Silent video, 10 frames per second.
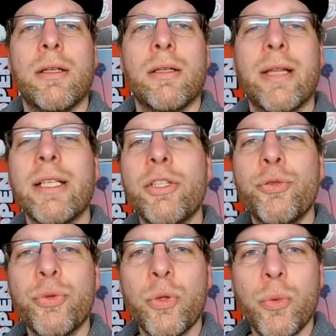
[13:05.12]
Thank you
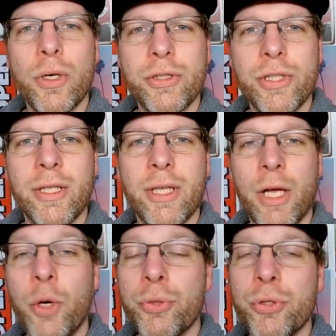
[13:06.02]
for watching. I
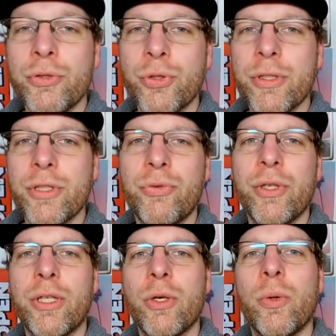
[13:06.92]
hope you enjoyed this
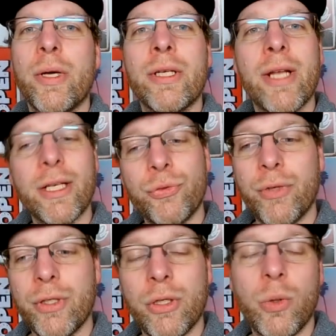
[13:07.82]
video. In the next
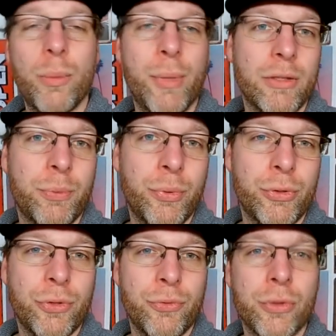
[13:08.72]
video about the
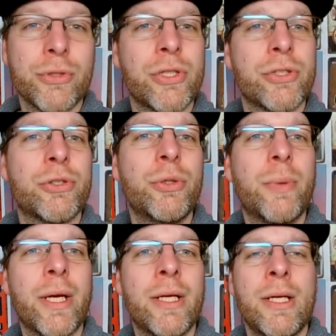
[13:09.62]
Peugeot 406
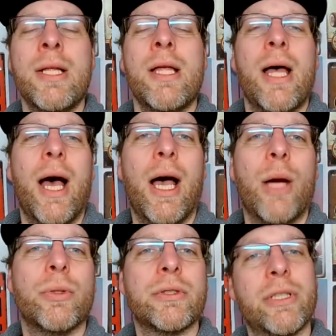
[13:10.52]
Coupe, I
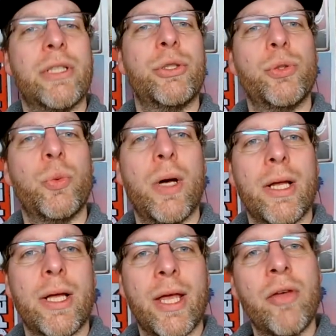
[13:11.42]
will tell you what
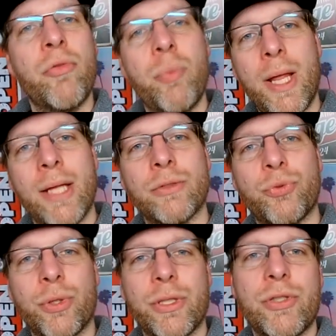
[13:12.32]
I have planned
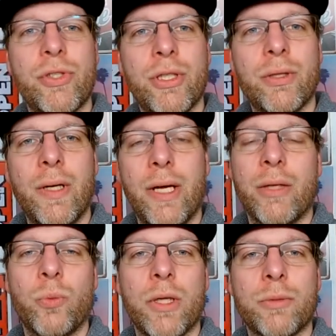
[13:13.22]
for this year
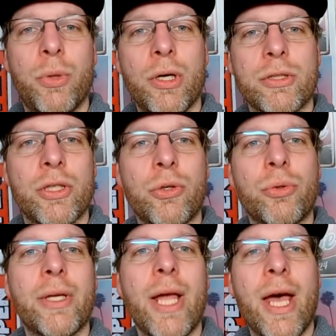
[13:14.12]
and what parts I
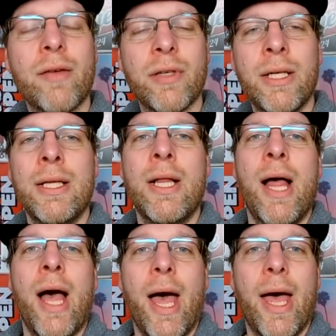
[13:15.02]
already have.
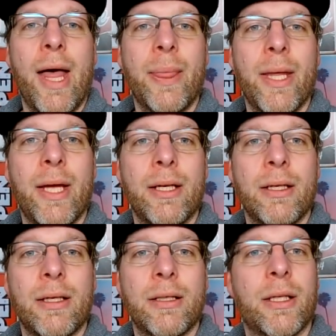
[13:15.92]
And then,
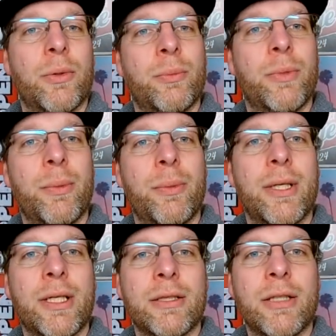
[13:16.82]
yeah, maybe we
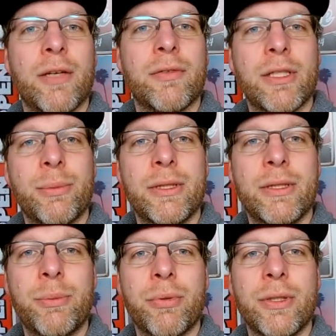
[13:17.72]
can dive a little bit
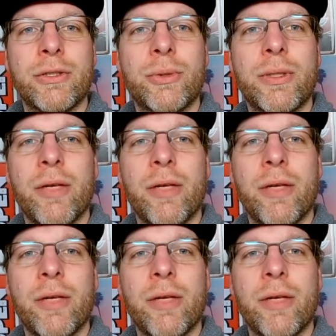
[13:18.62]
deeper into it.